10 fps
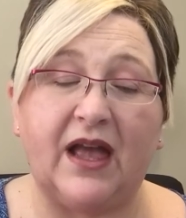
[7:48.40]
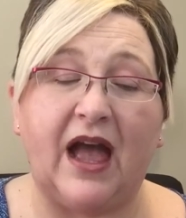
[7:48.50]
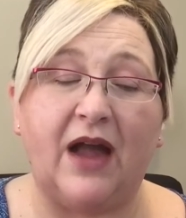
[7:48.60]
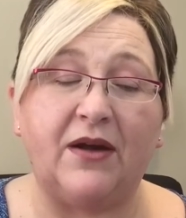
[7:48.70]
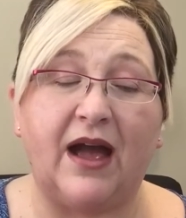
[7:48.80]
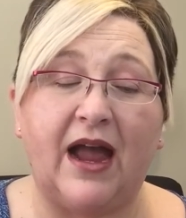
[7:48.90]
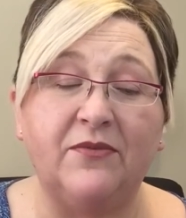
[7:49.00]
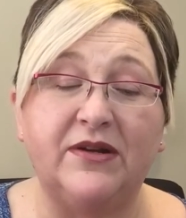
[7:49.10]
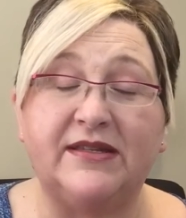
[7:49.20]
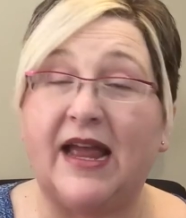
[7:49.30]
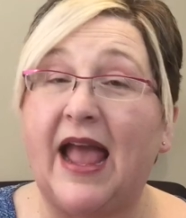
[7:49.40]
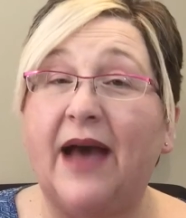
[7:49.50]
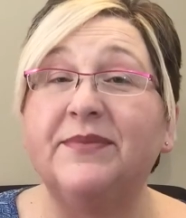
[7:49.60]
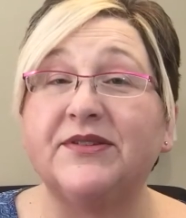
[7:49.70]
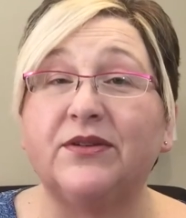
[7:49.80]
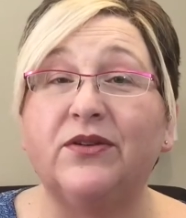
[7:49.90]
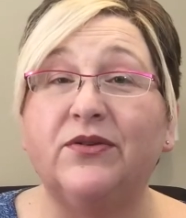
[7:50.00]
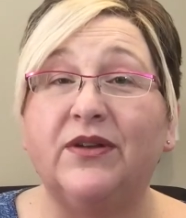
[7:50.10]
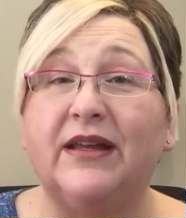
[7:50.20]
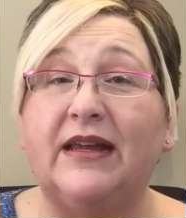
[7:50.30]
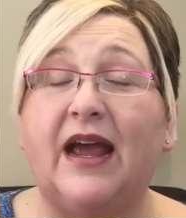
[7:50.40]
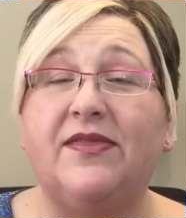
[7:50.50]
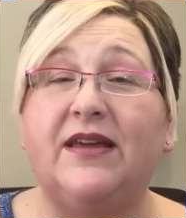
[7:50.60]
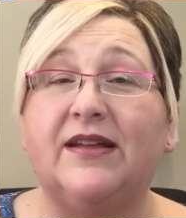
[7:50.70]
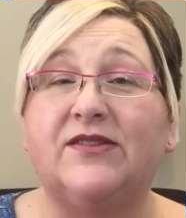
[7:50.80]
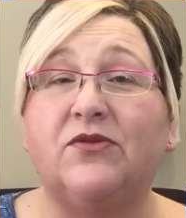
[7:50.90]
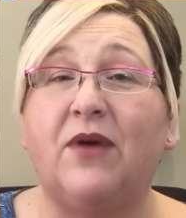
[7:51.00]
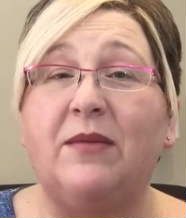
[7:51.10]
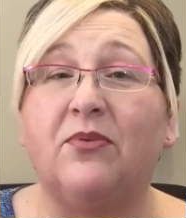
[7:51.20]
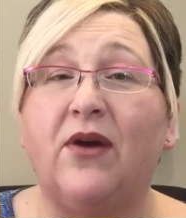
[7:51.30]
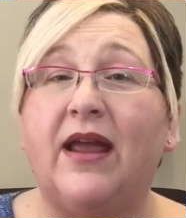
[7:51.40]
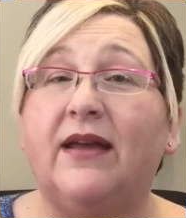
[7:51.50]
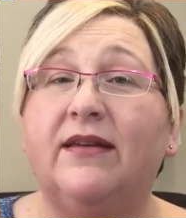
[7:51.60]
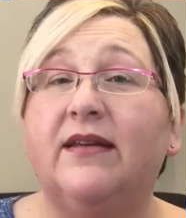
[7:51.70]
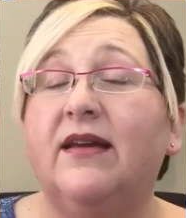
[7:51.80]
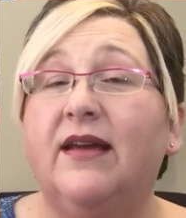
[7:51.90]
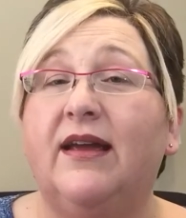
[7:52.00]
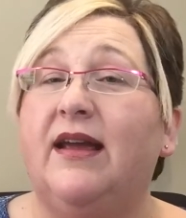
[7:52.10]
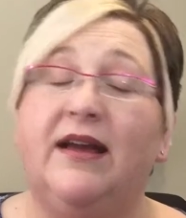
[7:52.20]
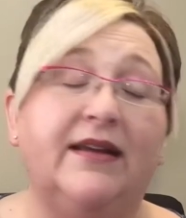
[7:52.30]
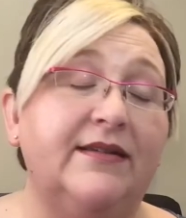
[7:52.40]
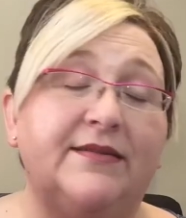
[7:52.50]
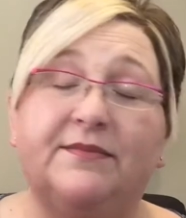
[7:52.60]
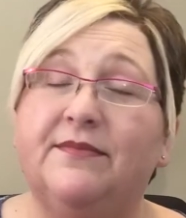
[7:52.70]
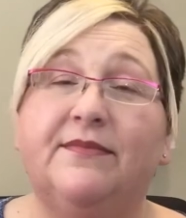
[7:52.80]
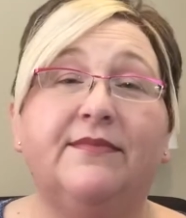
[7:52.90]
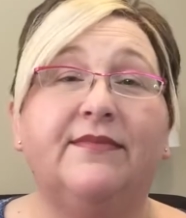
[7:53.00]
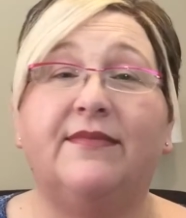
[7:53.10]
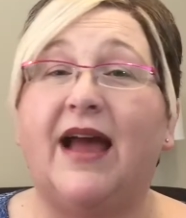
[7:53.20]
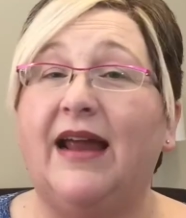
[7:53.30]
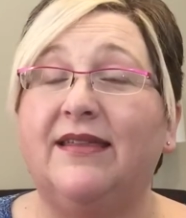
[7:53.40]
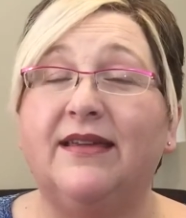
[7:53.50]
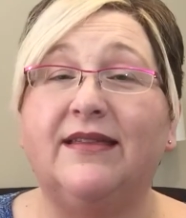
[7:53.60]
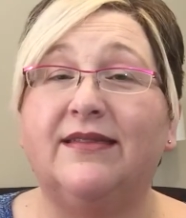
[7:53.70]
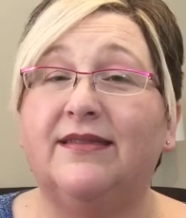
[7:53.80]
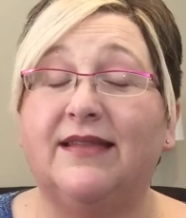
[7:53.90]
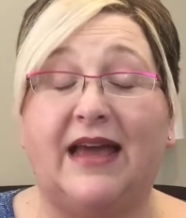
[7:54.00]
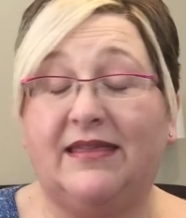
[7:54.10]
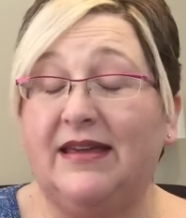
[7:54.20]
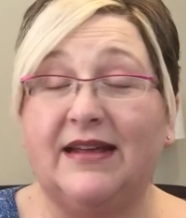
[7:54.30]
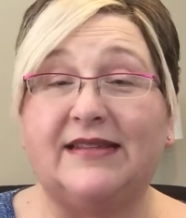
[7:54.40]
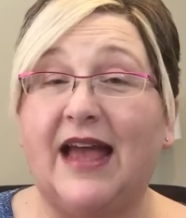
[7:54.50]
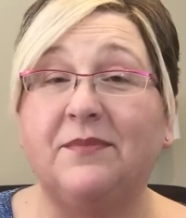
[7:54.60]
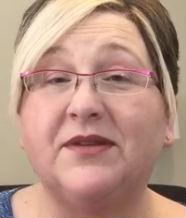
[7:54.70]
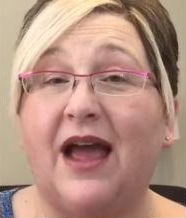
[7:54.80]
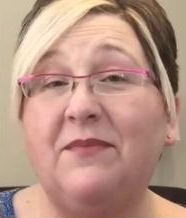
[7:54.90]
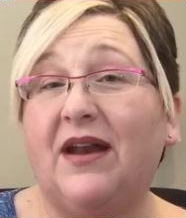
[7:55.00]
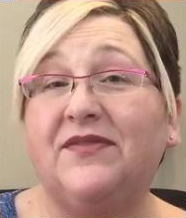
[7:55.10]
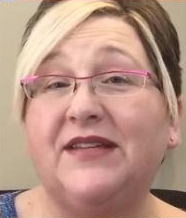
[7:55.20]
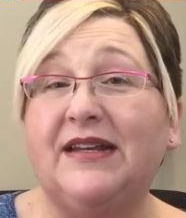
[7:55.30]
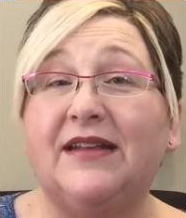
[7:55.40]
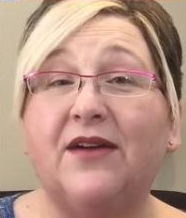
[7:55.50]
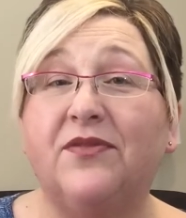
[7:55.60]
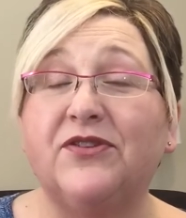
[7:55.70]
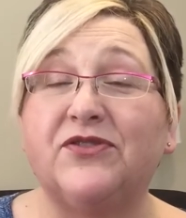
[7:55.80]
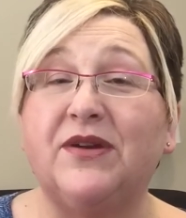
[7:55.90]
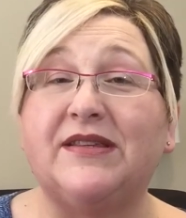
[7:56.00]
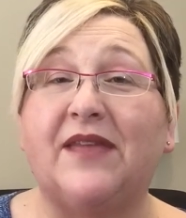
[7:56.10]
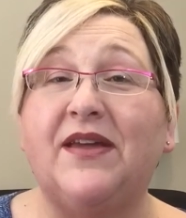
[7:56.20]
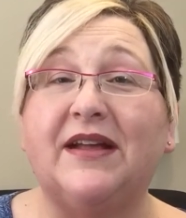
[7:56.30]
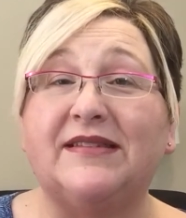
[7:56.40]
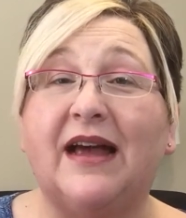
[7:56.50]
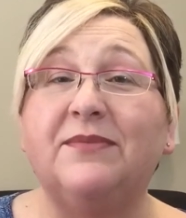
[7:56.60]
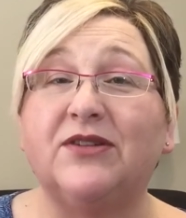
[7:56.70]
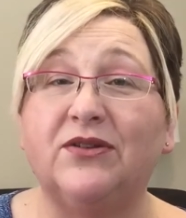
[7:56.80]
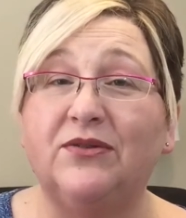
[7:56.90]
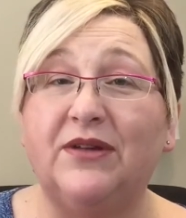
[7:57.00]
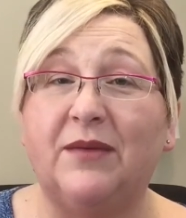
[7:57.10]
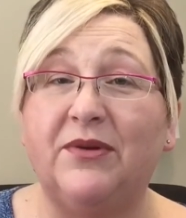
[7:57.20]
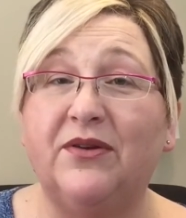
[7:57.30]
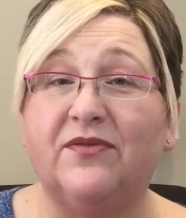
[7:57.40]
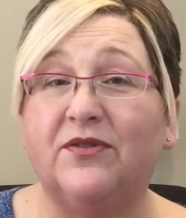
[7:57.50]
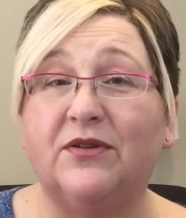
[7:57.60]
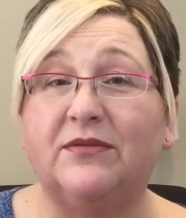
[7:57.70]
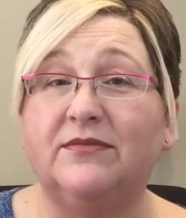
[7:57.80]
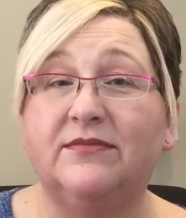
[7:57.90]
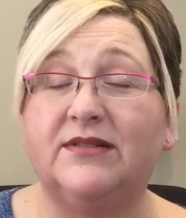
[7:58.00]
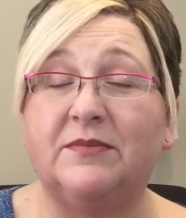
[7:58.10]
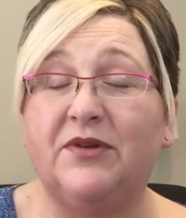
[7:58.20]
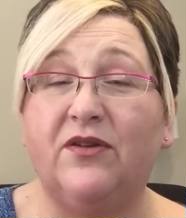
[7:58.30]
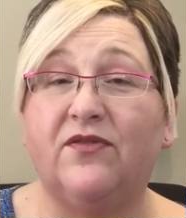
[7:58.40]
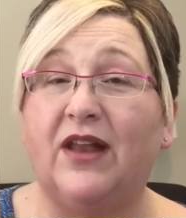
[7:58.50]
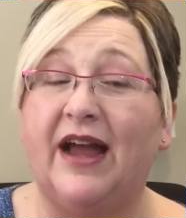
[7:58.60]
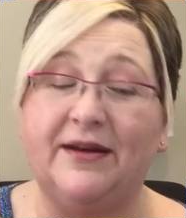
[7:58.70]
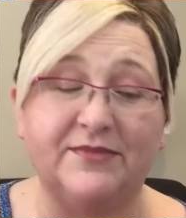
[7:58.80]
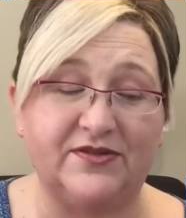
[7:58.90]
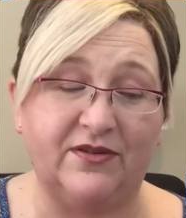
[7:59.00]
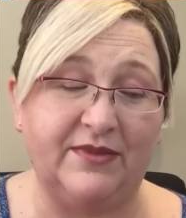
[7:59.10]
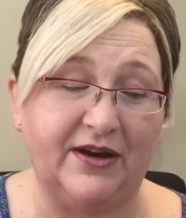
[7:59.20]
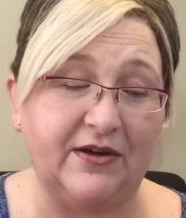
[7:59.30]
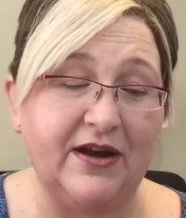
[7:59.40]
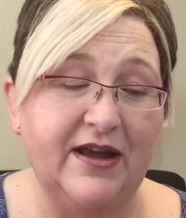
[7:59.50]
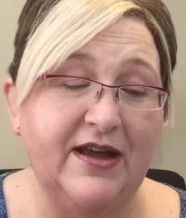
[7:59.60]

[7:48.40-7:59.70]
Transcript: i i would say absolutely i think it's a great brand and i think i think it's abs i mean i've seen it on the streets i think it's absolutely a beautiful some beautiful items from there